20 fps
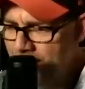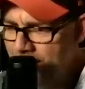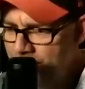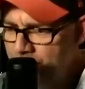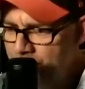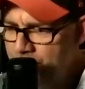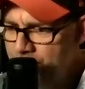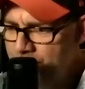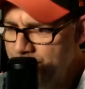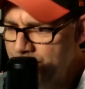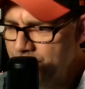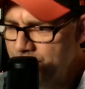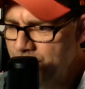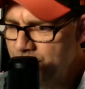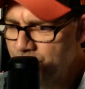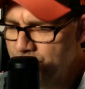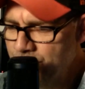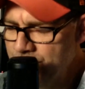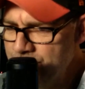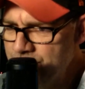been
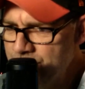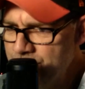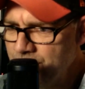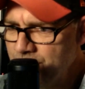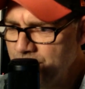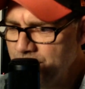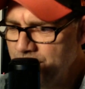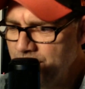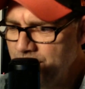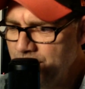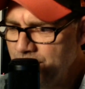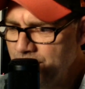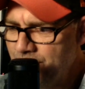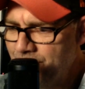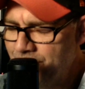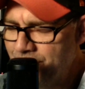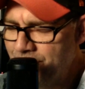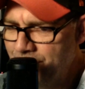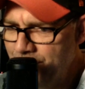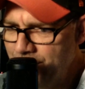recently
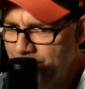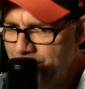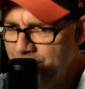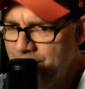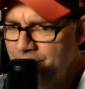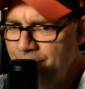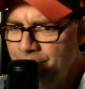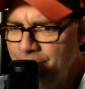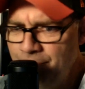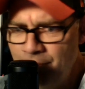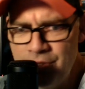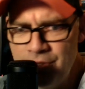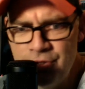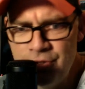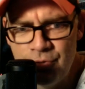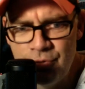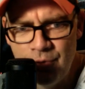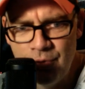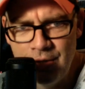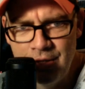very
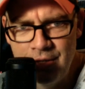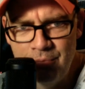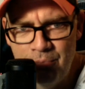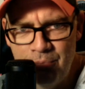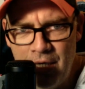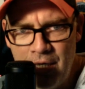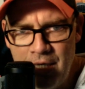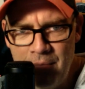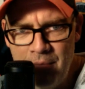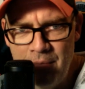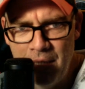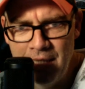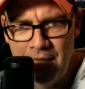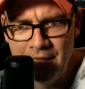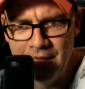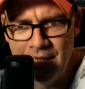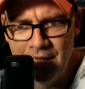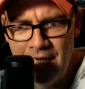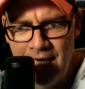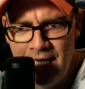frustrated by my lack,